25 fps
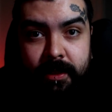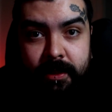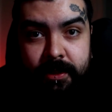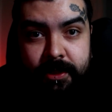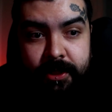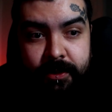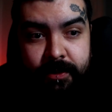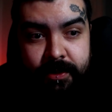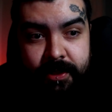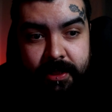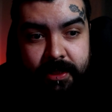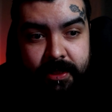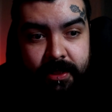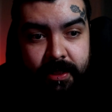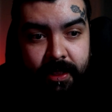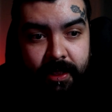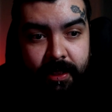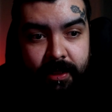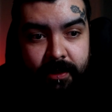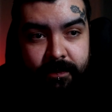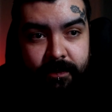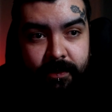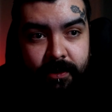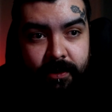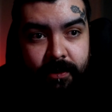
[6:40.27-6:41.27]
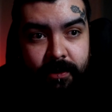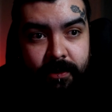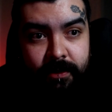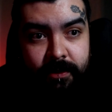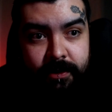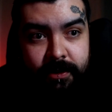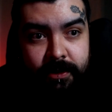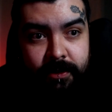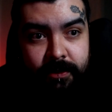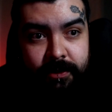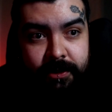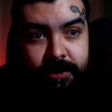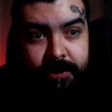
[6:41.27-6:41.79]
she was this native girl,
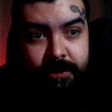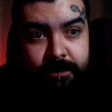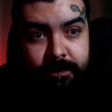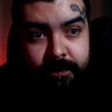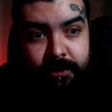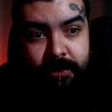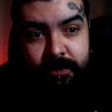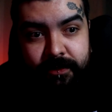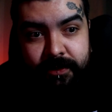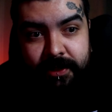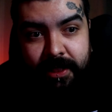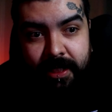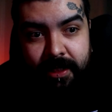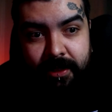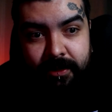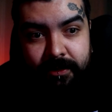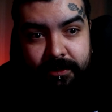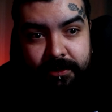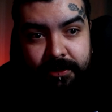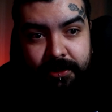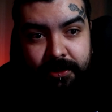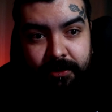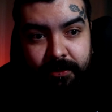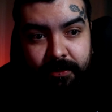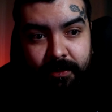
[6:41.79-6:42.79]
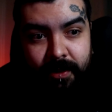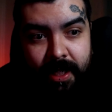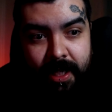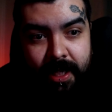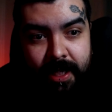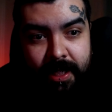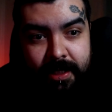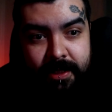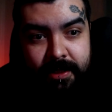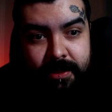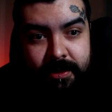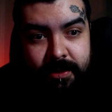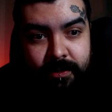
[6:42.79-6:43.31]
so she moved out to the
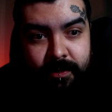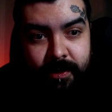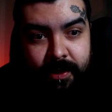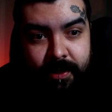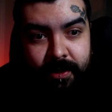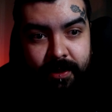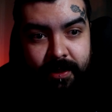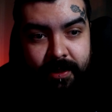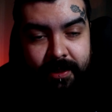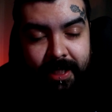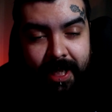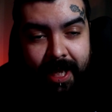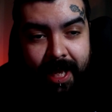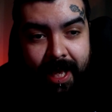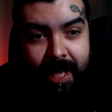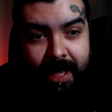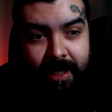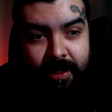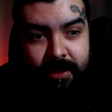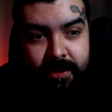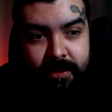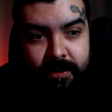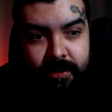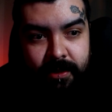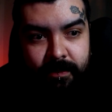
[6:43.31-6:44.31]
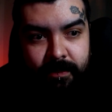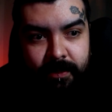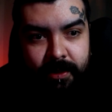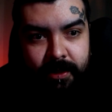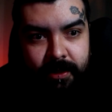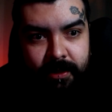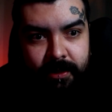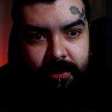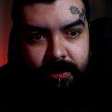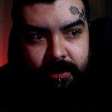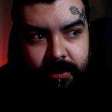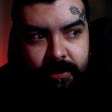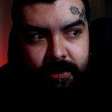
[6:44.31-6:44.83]
rez with her dad or
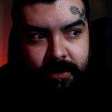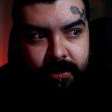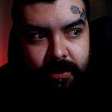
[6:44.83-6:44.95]
something.